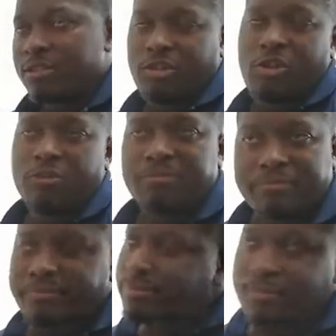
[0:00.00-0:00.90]
So
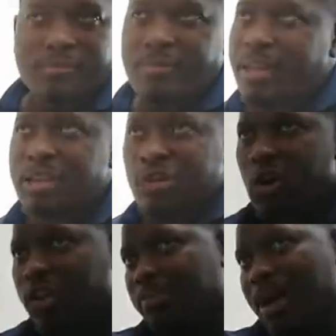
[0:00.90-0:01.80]
it's
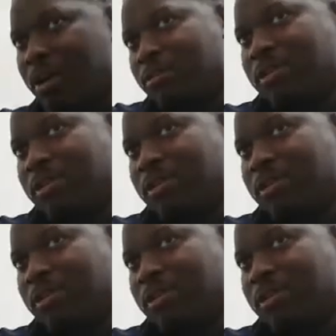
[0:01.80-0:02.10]
all about the